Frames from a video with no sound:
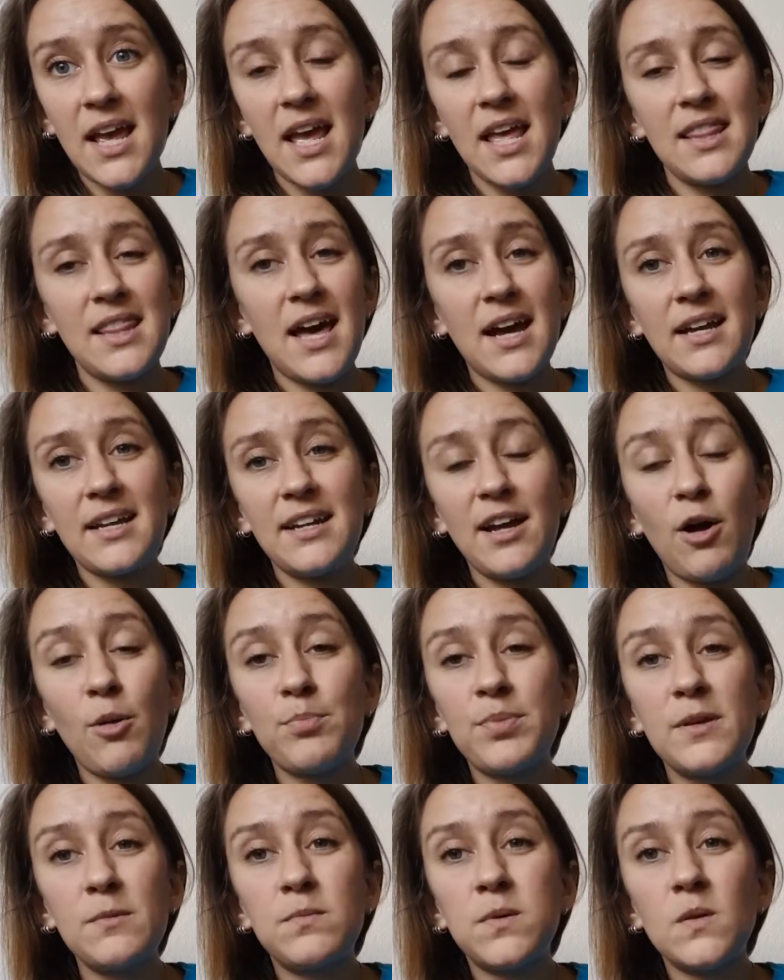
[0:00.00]
that can help
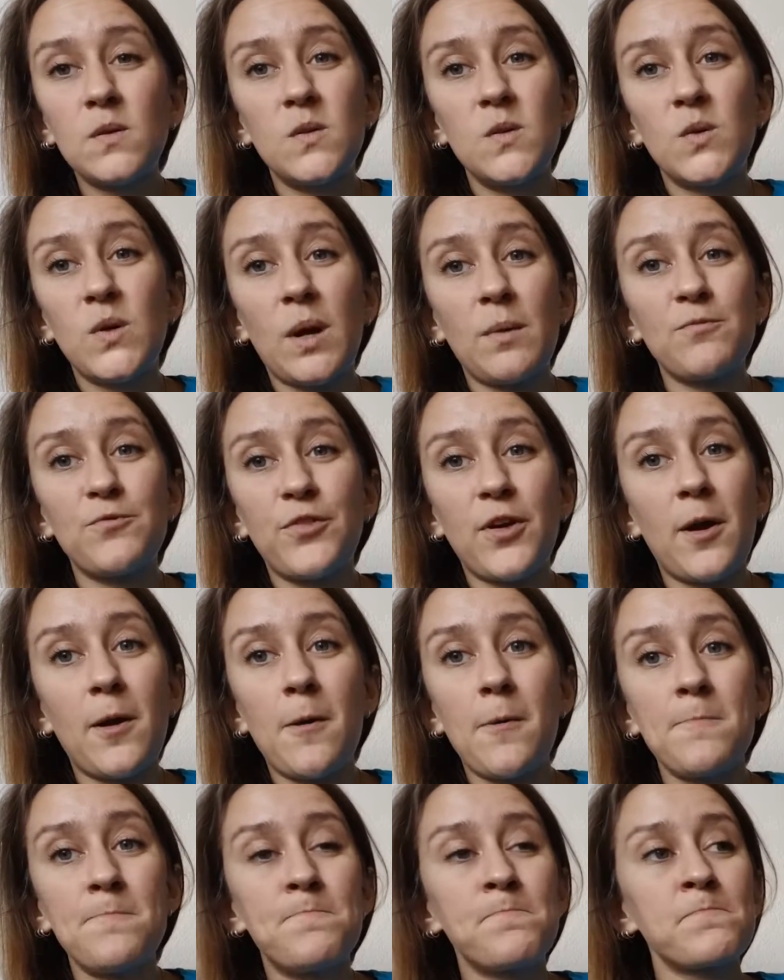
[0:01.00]
people who come
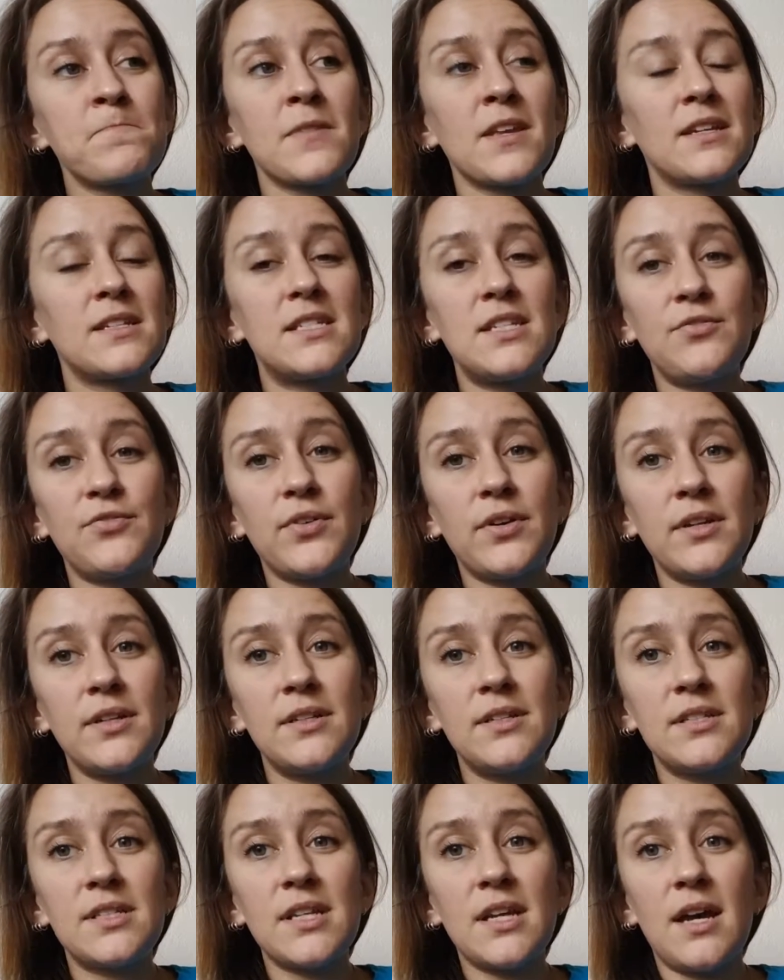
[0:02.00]
from
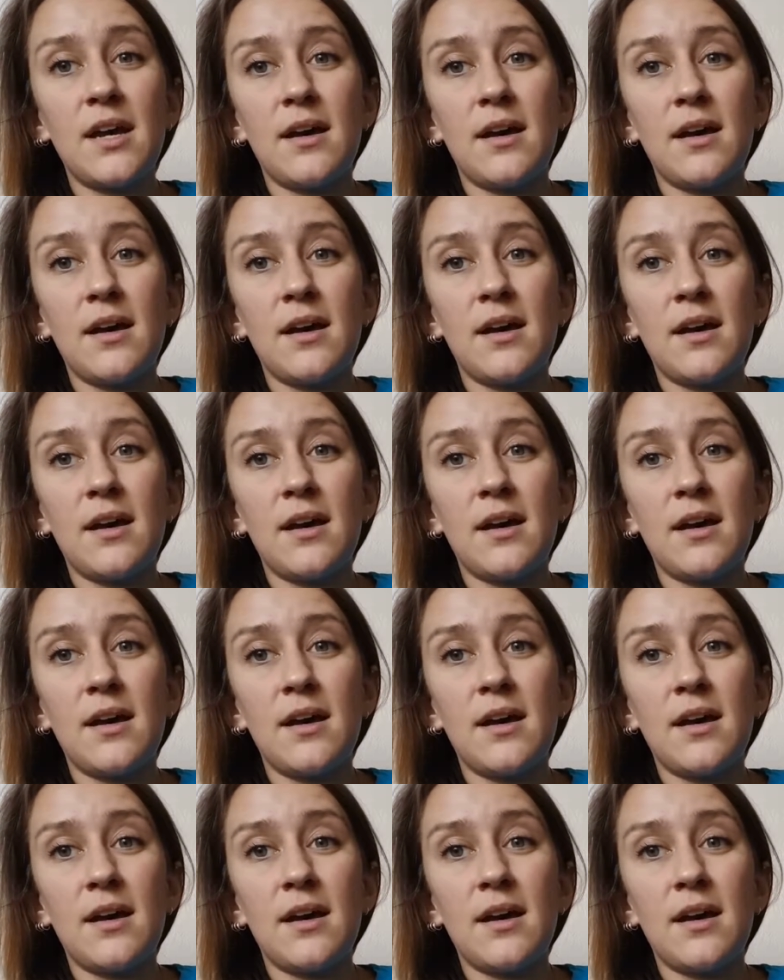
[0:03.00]
different